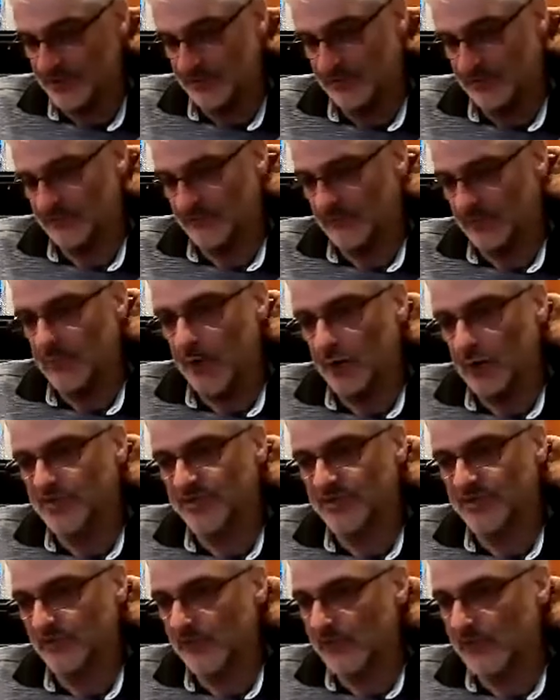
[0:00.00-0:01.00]
so most of
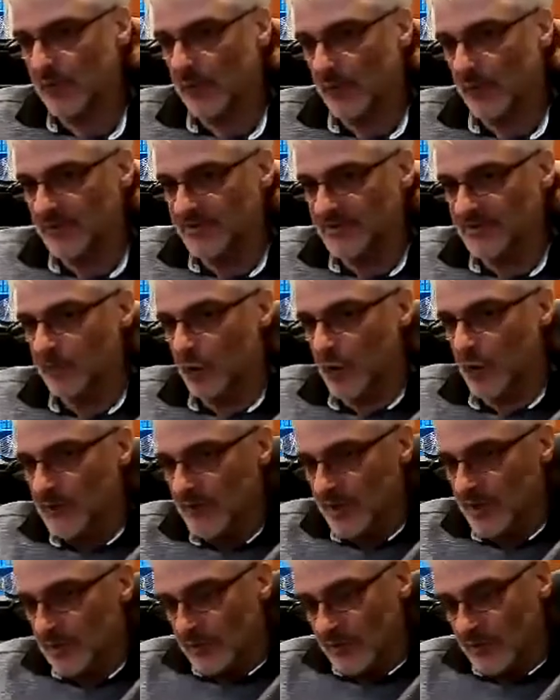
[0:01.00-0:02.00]
the variance
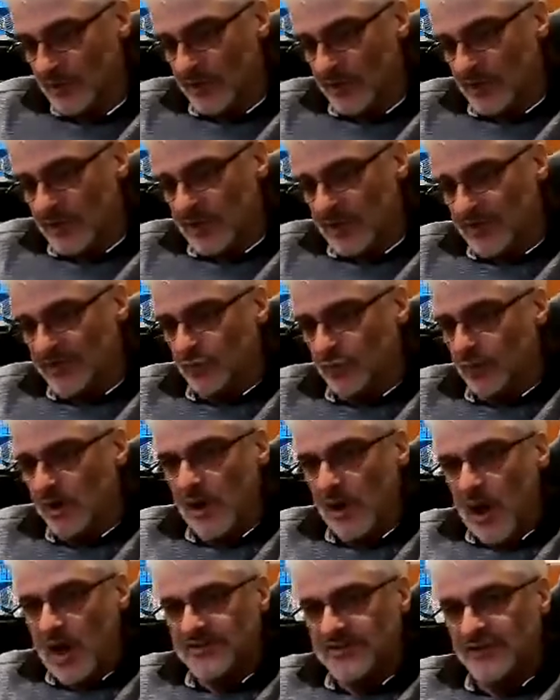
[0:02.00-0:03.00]
premium is
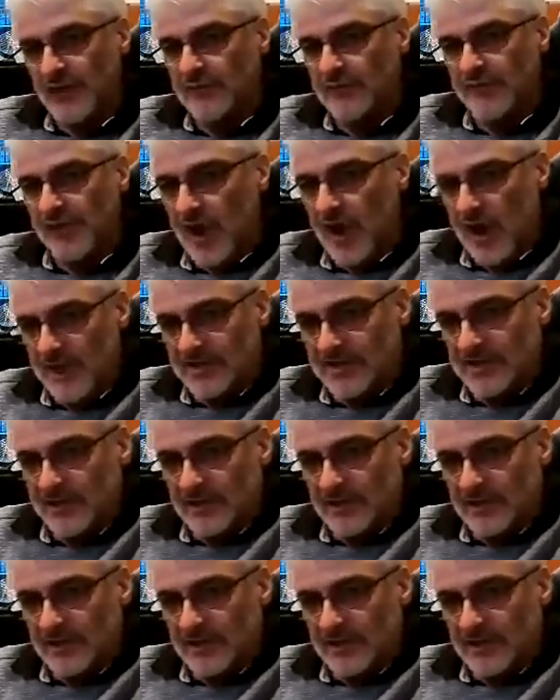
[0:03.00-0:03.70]
realized overnight.